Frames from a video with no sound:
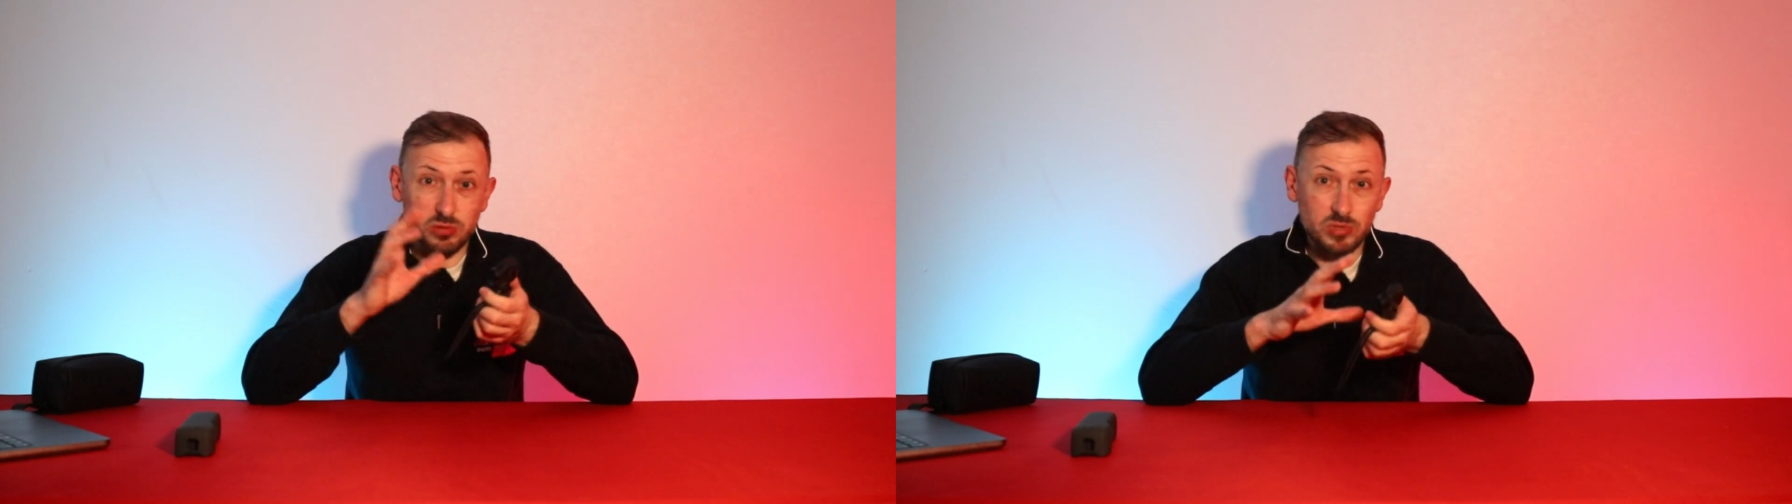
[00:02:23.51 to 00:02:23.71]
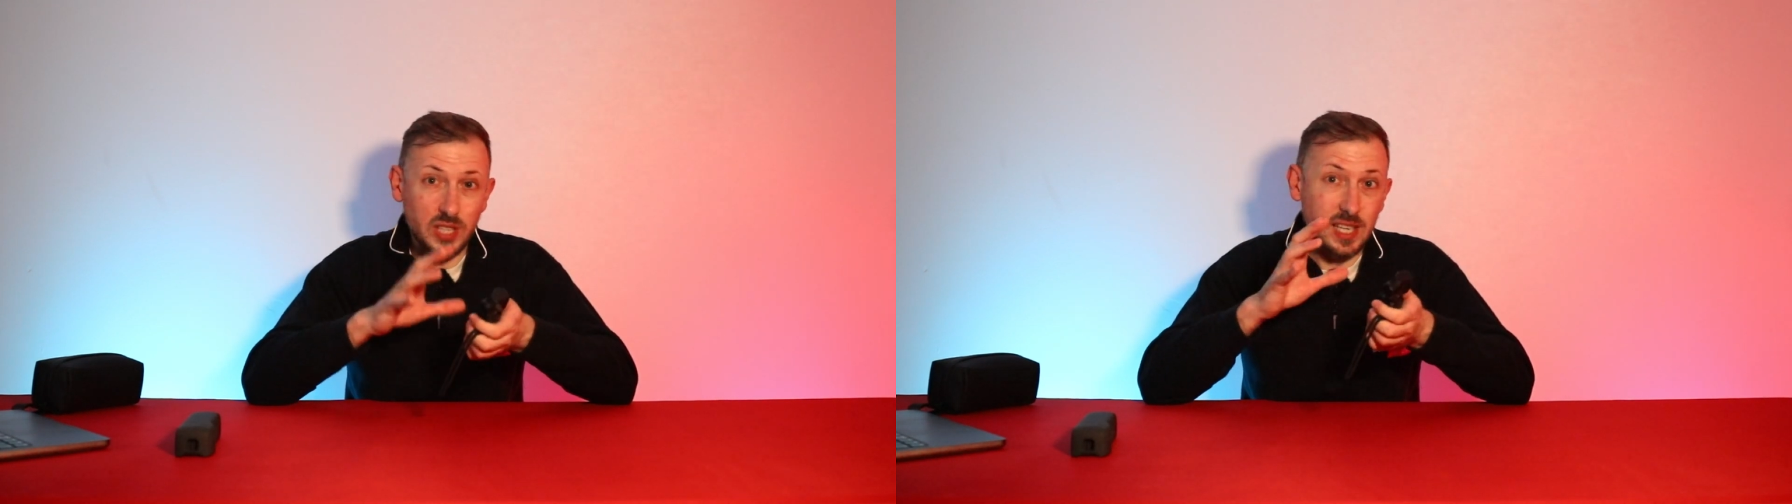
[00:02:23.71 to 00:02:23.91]

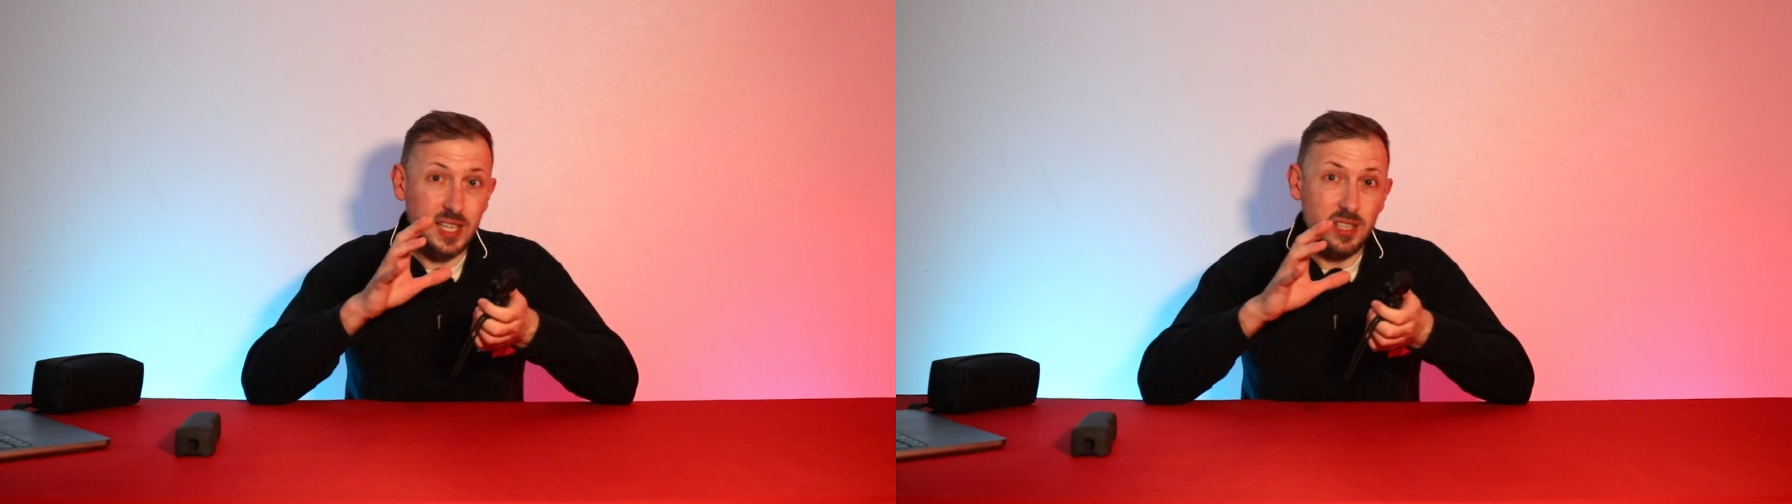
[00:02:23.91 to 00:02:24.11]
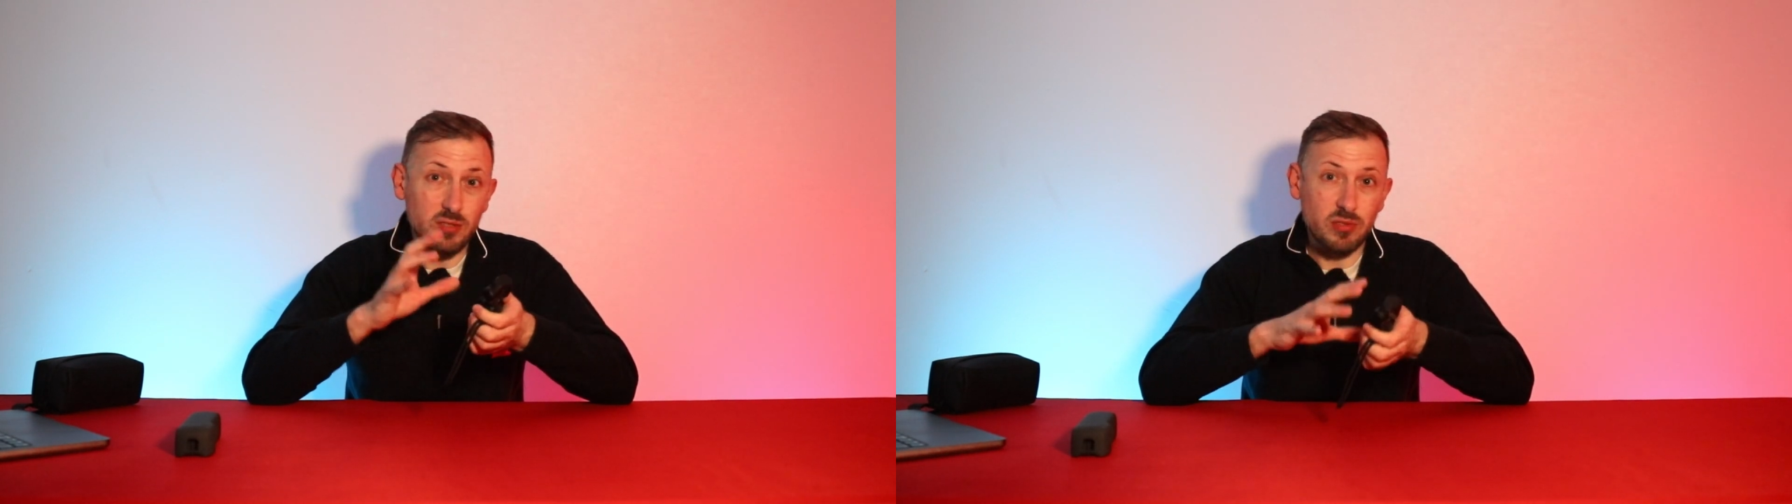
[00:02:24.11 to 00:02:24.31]

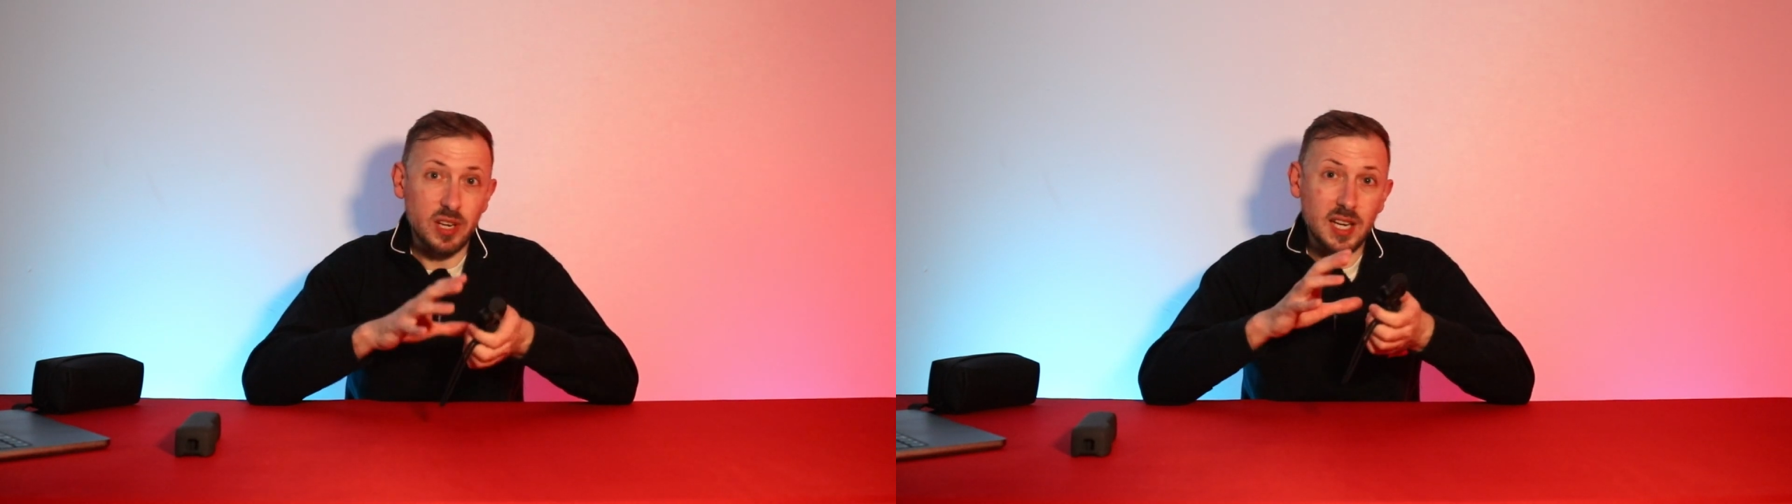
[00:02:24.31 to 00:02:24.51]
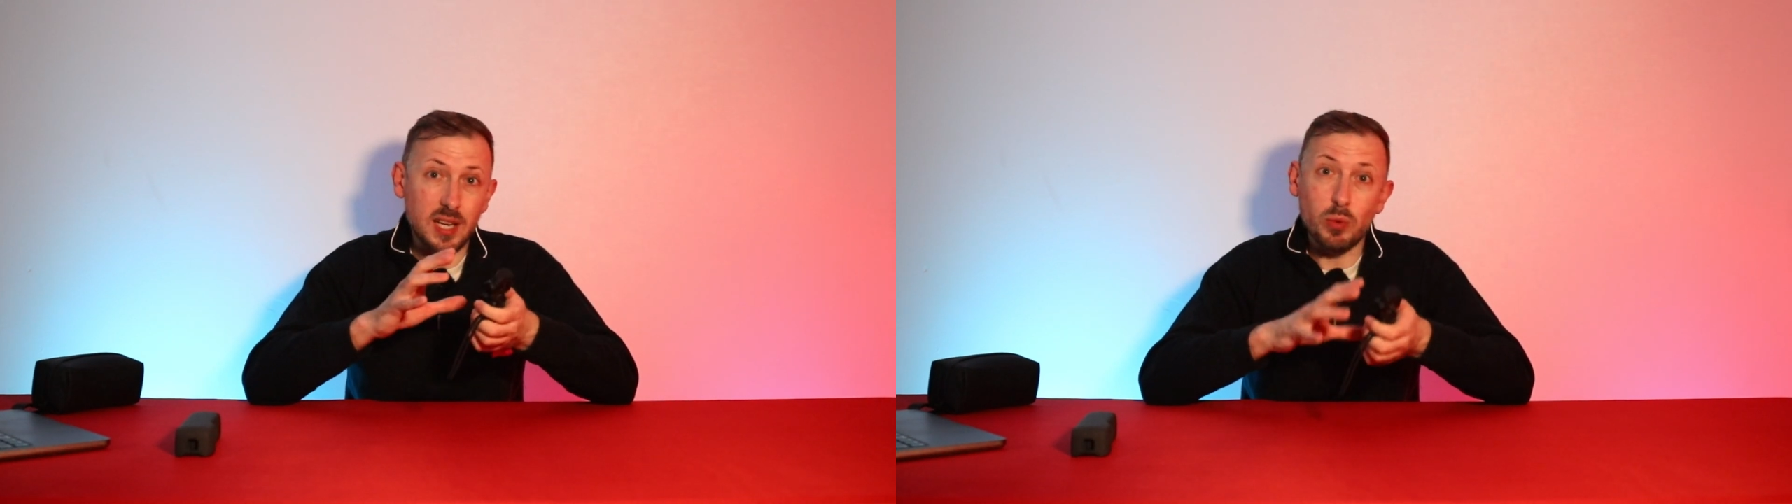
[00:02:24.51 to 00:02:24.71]
really,
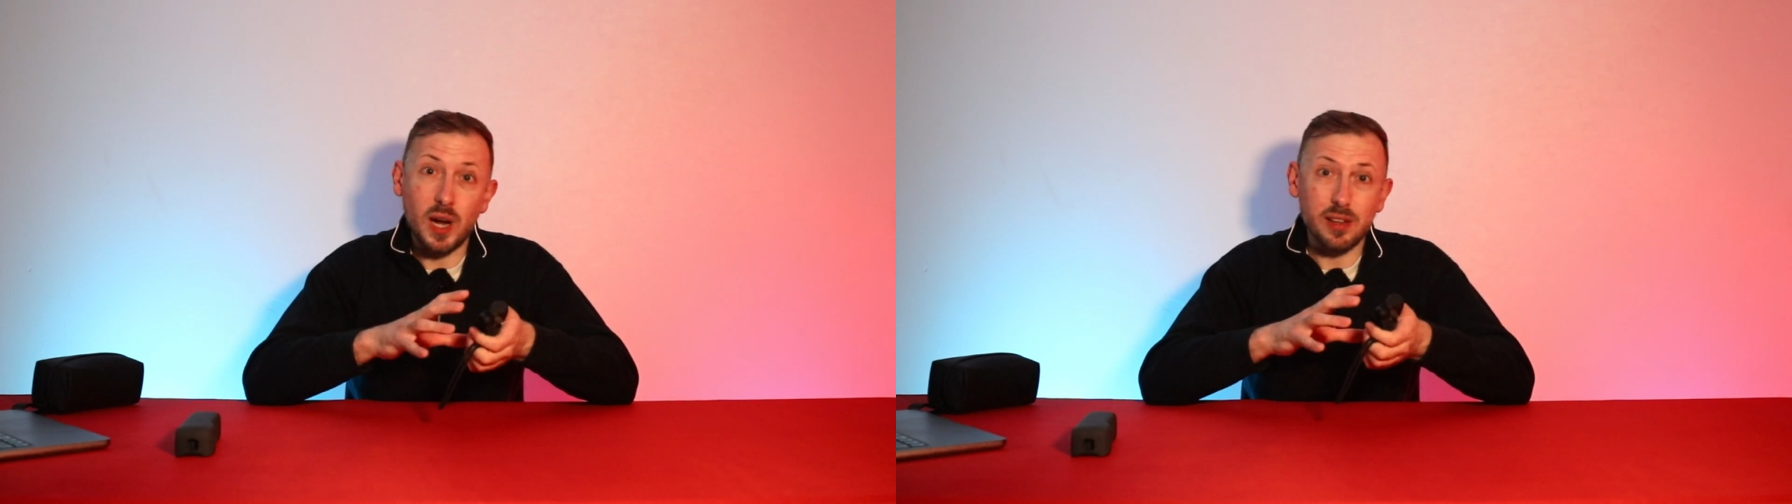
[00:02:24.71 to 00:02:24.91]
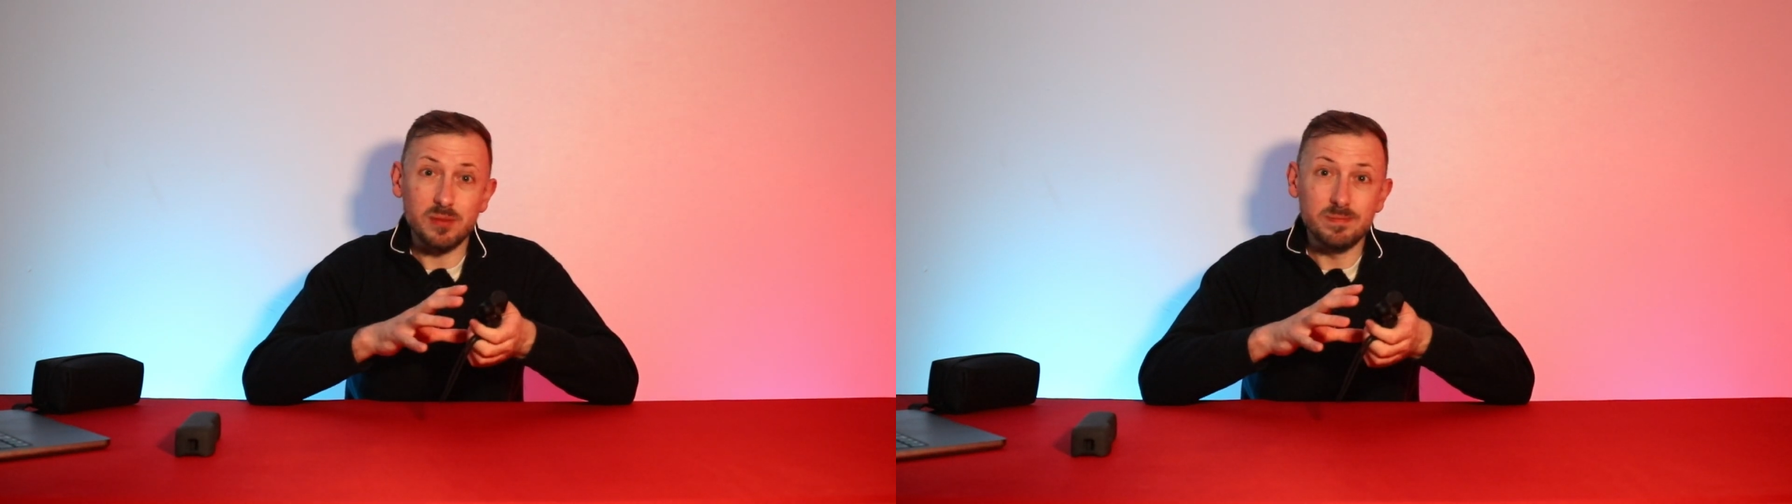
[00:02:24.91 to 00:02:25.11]
really well.